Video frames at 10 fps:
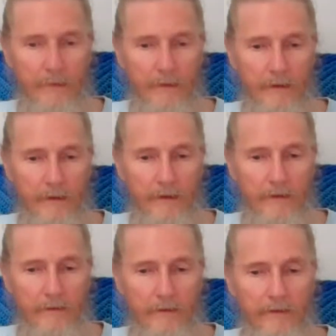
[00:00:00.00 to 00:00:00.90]

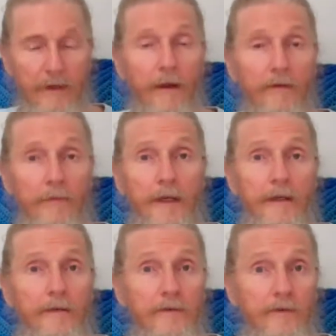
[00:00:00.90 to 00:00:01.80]
uh, there's other
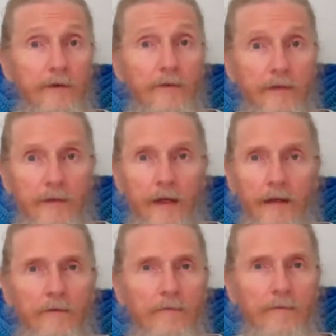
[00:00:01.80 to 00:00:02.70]
meanings
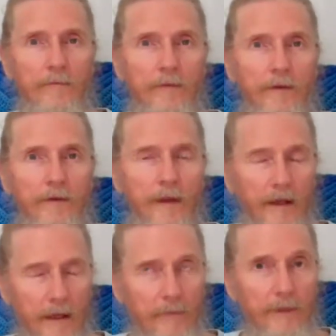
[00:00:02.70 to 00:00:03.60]
associated with that
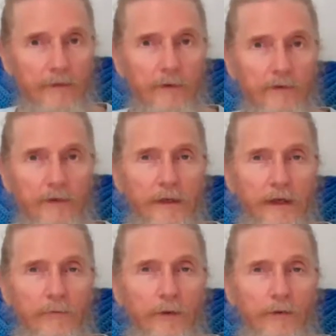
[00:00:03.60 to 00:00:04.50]
can be
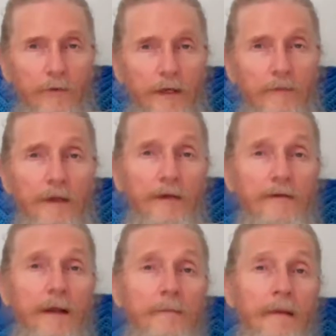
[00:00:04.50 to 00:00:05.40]
associated with 20 because